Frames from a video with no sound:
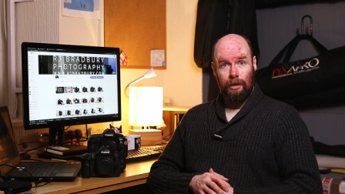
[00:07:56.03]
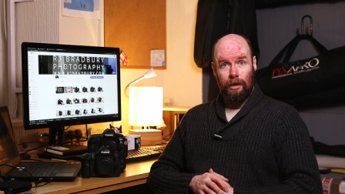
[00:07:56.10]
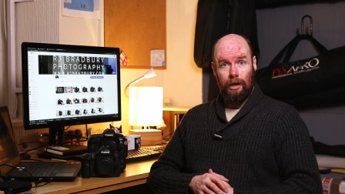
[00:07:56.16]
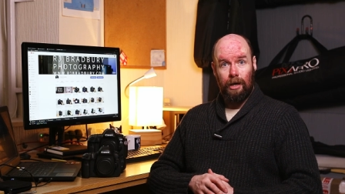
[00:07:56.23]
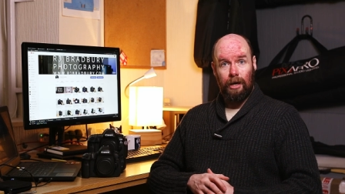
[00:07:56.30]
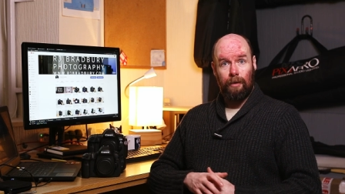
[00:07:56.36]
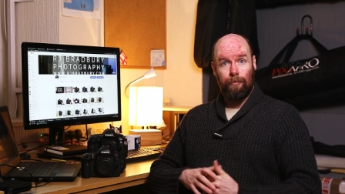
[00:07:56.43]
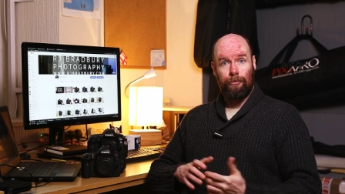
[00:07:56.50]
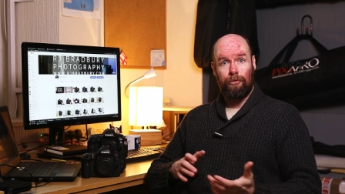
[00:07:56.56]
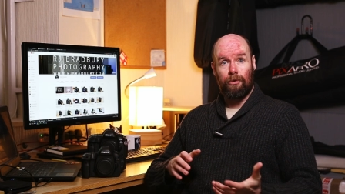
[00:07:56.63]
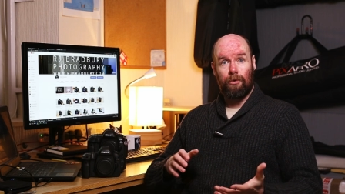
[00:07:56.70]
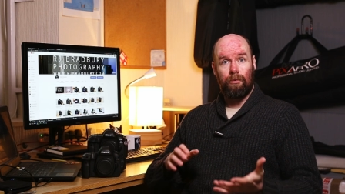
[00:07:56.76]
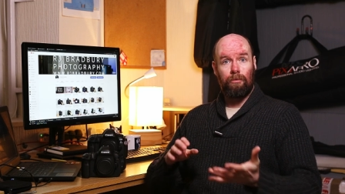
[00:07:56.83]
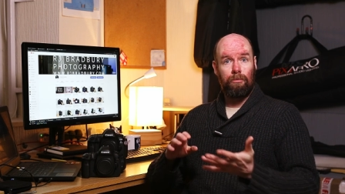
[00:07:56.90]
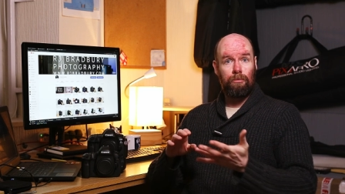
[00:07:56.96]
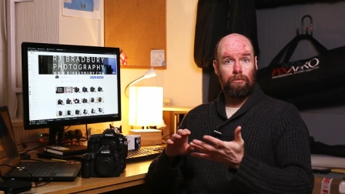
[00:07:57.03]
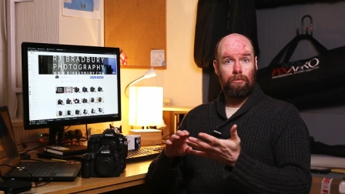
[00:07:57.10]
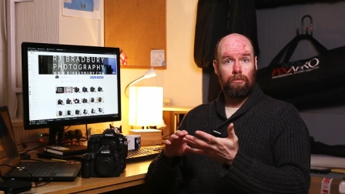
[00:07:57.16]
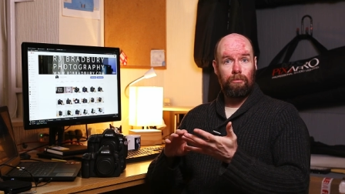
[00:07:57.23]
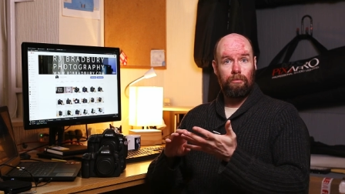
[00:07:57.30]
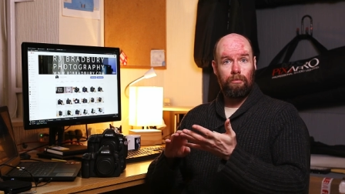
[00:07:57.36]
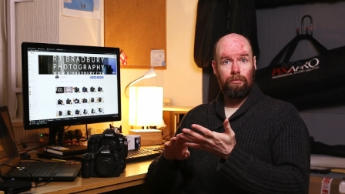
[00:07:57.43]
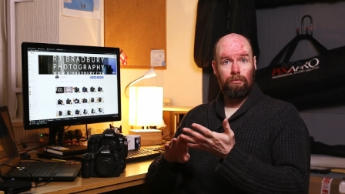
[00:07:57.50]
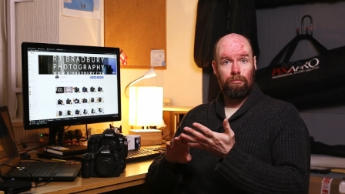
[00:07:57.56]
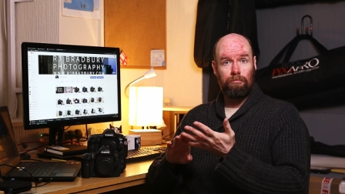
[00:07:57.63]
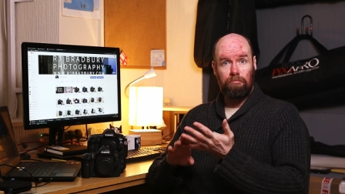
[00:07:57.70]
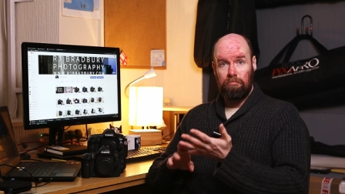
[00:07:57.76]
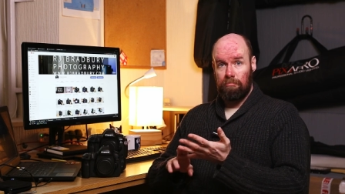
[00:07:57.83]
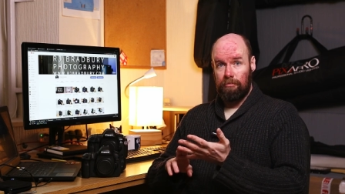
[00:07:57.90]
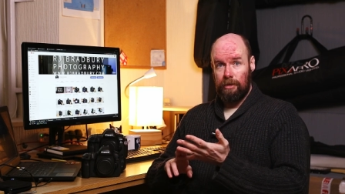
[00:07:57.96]
Um, so
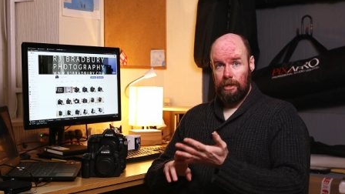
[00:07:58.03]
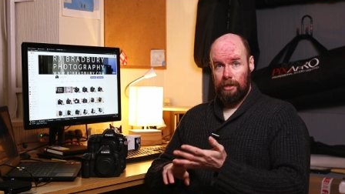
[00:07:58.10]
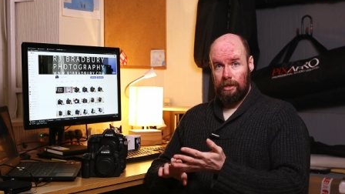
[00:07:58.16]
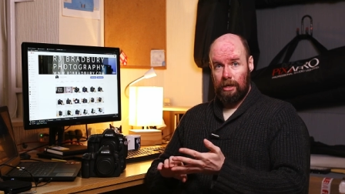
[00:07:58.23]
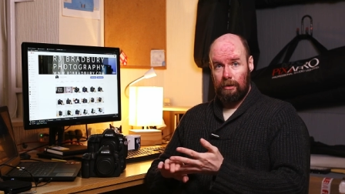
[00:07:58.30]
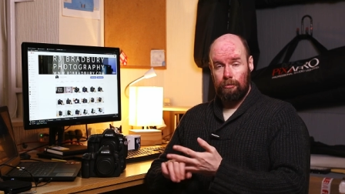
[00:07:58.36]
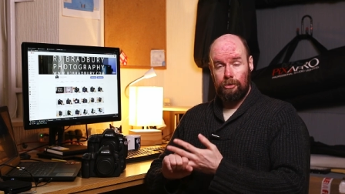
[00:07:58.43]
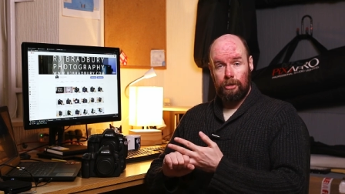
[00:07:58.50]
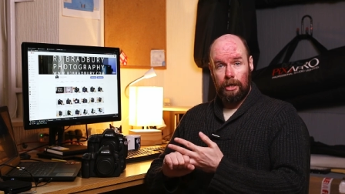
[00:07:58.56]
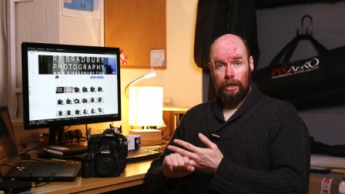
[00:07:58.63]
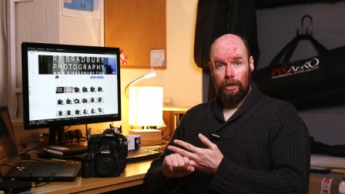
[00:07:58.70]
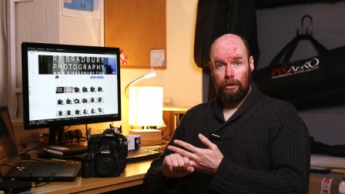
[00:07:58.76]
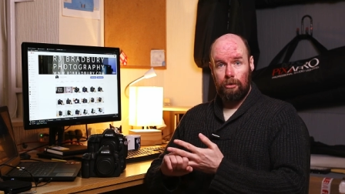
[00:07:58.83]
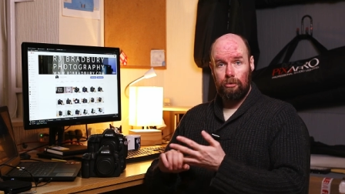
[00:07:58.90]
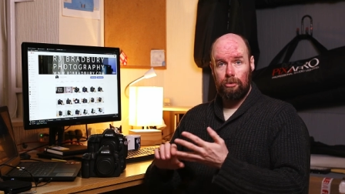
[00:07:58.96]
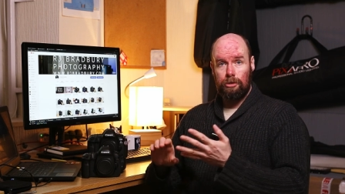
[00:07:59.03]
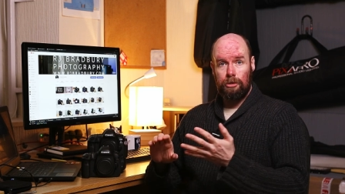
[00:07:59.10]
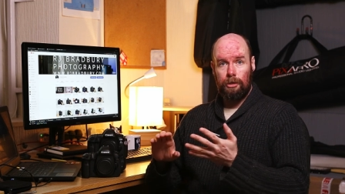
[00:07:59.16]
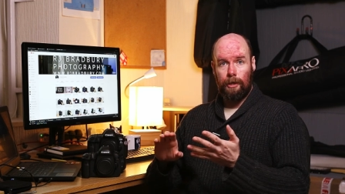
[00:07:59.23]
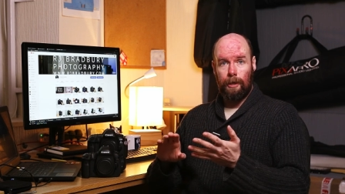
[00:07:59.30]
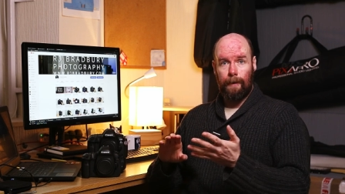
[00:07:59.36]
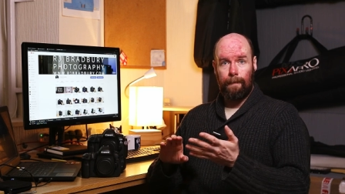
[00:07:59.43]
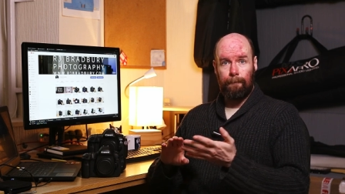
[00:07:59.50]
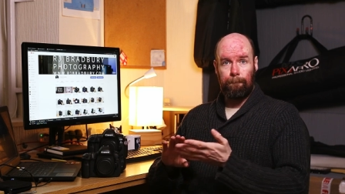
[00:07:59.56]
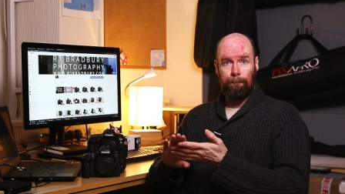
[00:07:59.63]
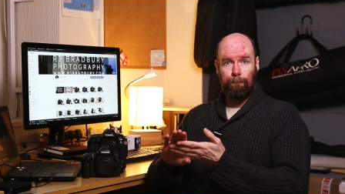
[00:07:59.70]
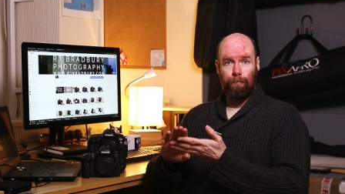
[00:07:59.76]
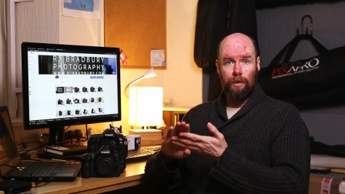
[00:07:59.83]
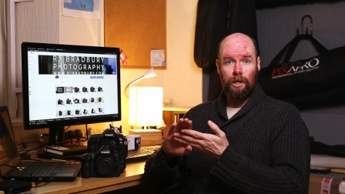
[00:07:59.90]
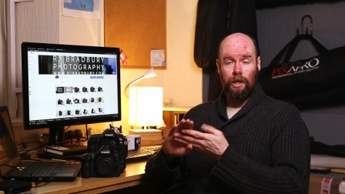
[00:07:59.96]
they're the cameras that I use.
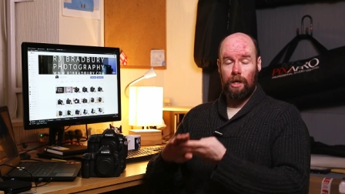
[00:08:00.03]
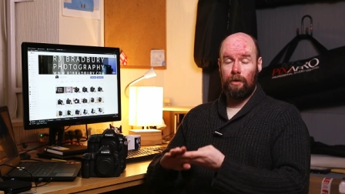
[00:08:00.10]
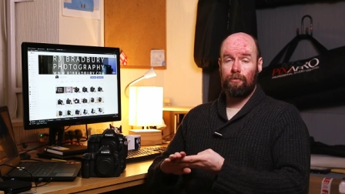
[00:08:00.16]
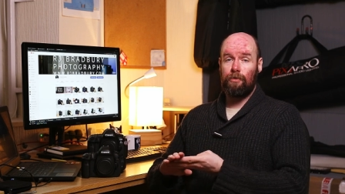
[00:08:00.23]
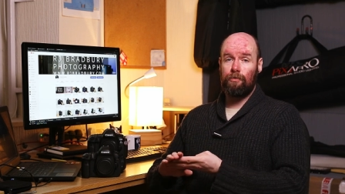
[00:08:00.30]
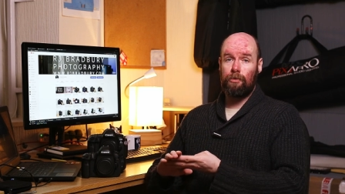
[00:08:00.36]
Um, if